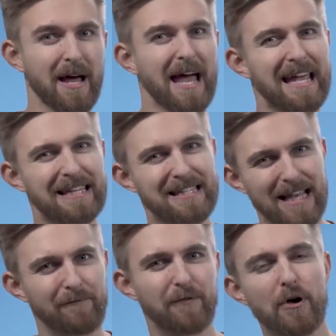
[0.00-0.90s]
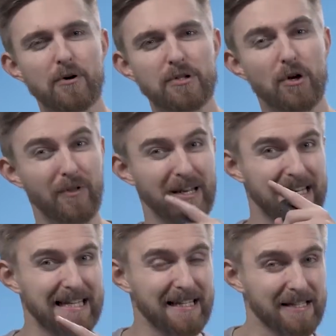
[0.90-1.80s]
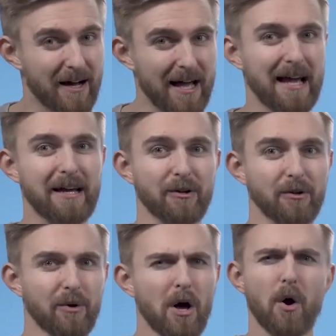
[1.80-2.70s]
except for those along the leading diagonal,